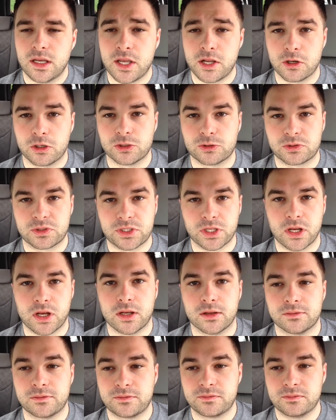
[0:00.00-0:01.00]
Hero's
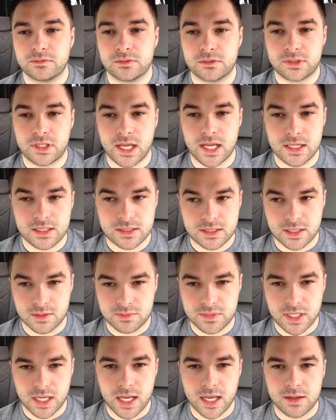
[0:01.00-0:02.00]
Resolve that
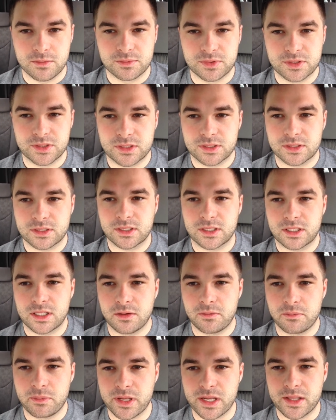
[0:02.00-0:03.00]
sometimes
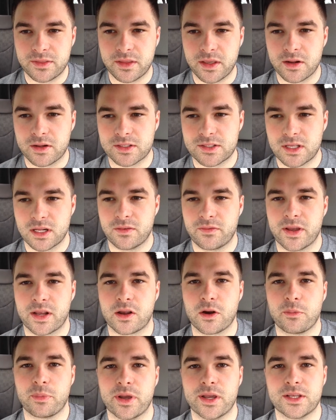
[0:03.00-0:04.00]
can be in there instead of
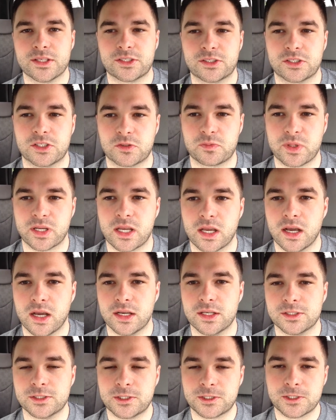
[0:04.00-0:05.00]
Echo Base, just
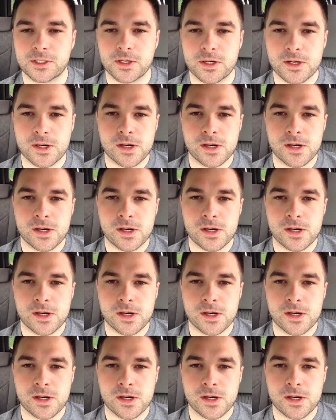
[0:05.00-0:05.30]
because